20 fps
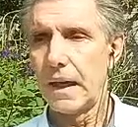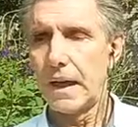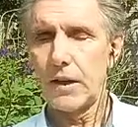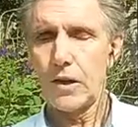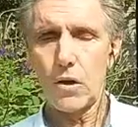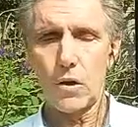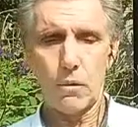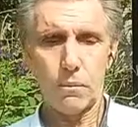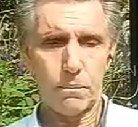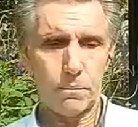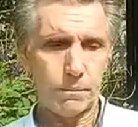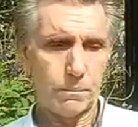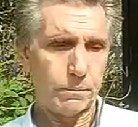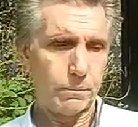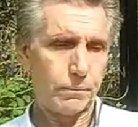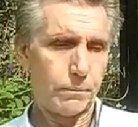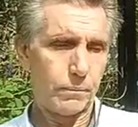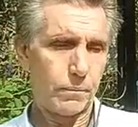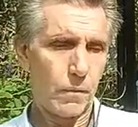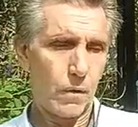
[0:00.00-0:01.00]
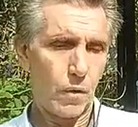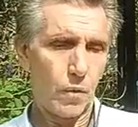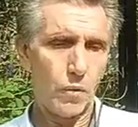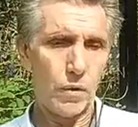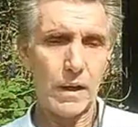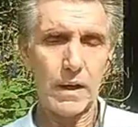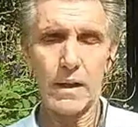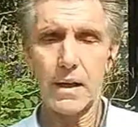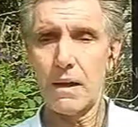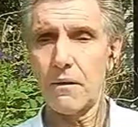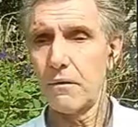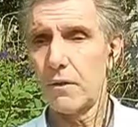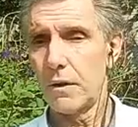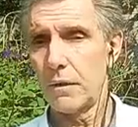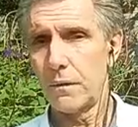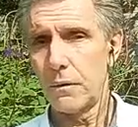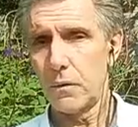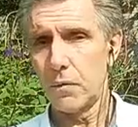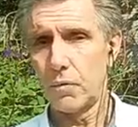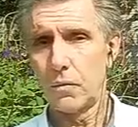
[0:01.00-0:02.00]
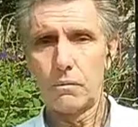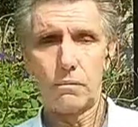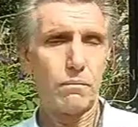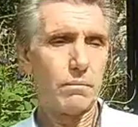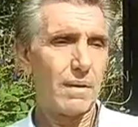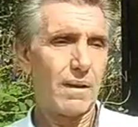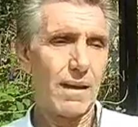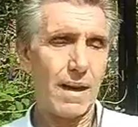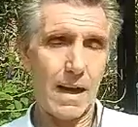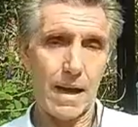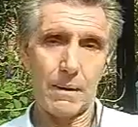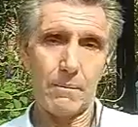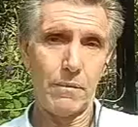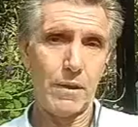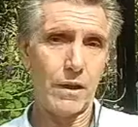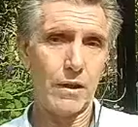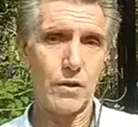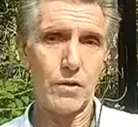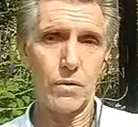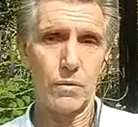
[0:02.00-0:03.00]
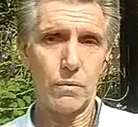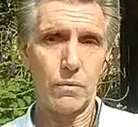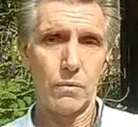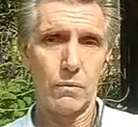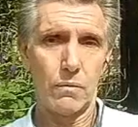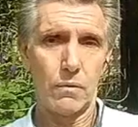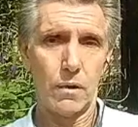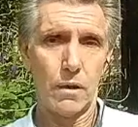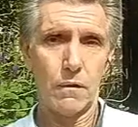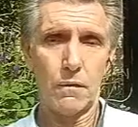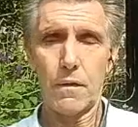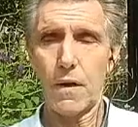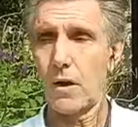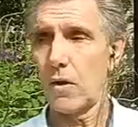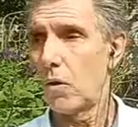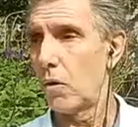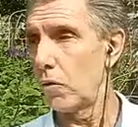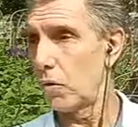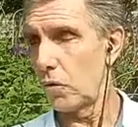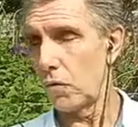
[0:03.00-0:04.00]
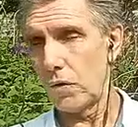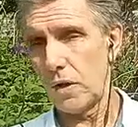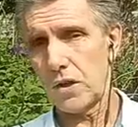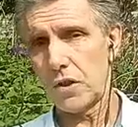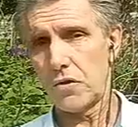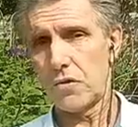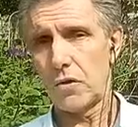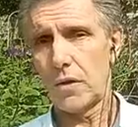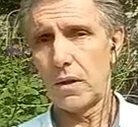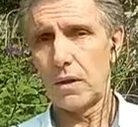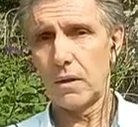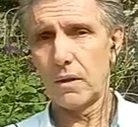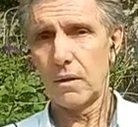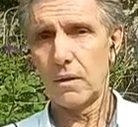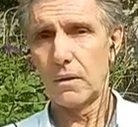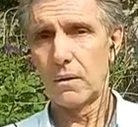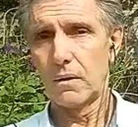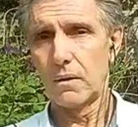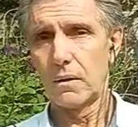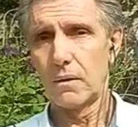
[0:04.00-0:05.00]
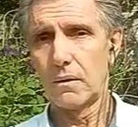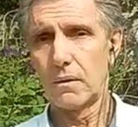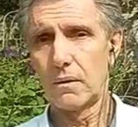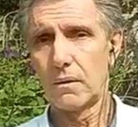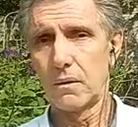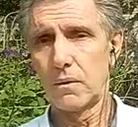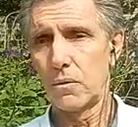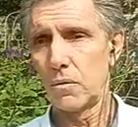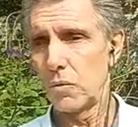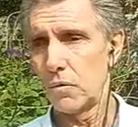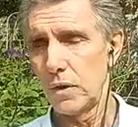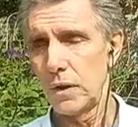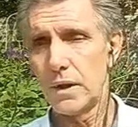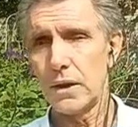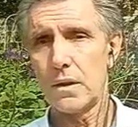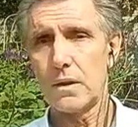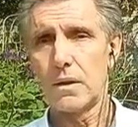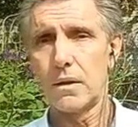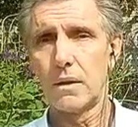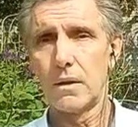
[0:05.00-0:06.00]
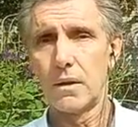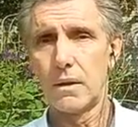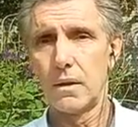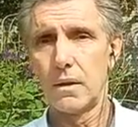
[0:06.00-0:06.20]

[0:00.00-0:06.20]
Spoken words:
I know we love the food. I am there too. If I go to a restaurant to eat,